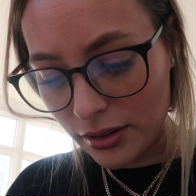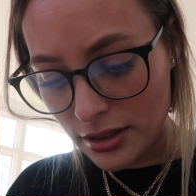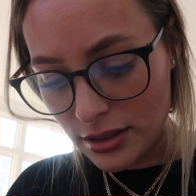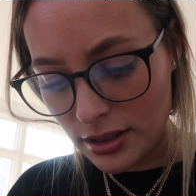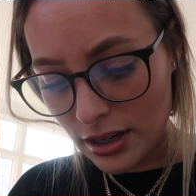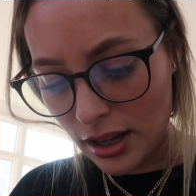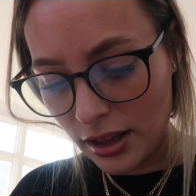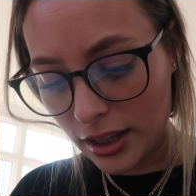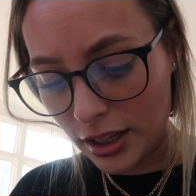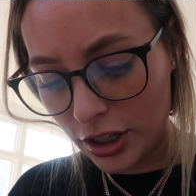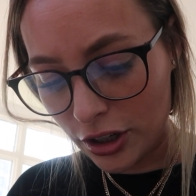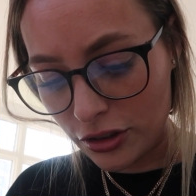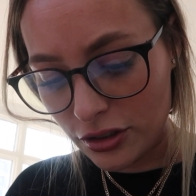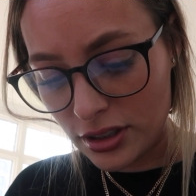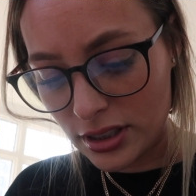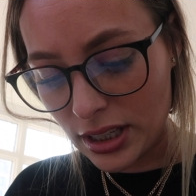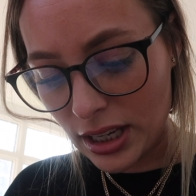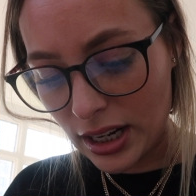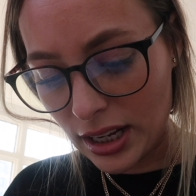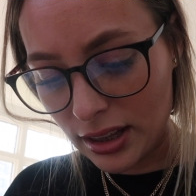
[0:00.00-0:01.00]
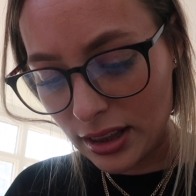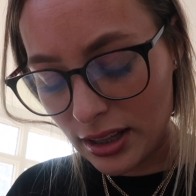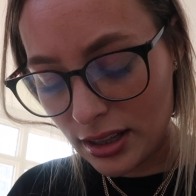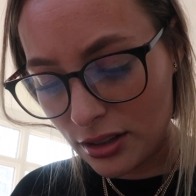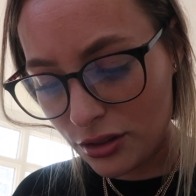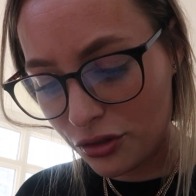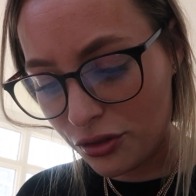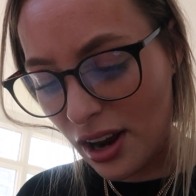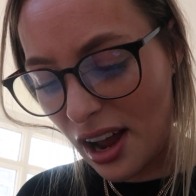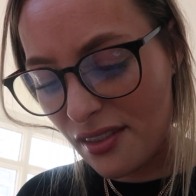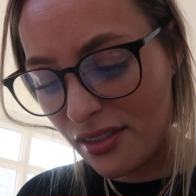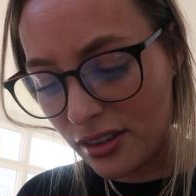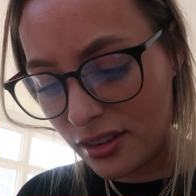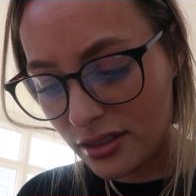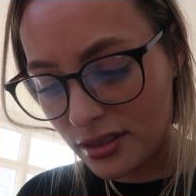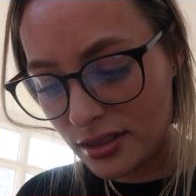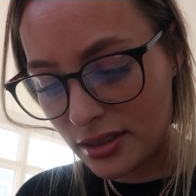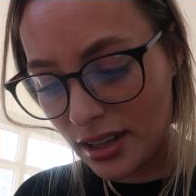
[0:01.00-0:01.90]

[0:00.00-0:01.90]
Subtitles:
It's not like you're just getting the travel